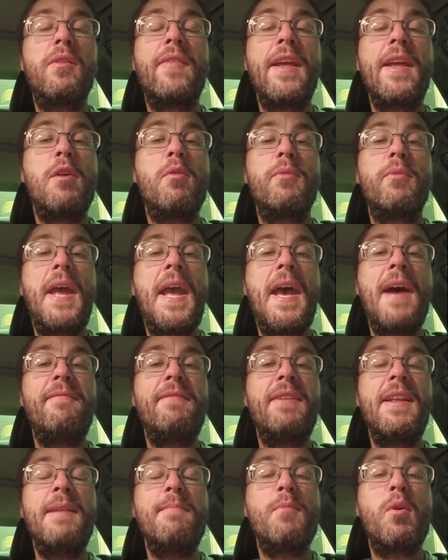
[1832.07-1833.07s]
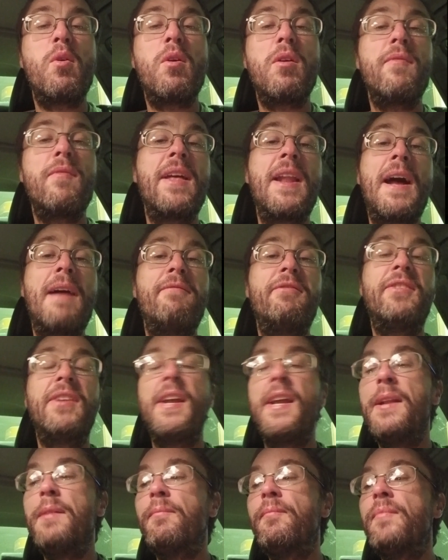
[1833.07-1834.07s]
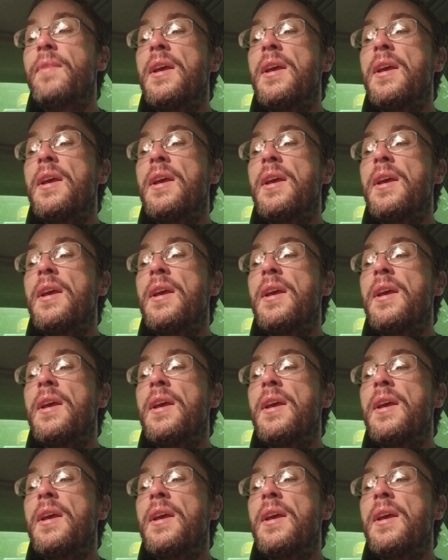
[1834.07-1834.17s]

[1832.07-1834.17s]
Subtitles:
They don't have anymore that I've seen.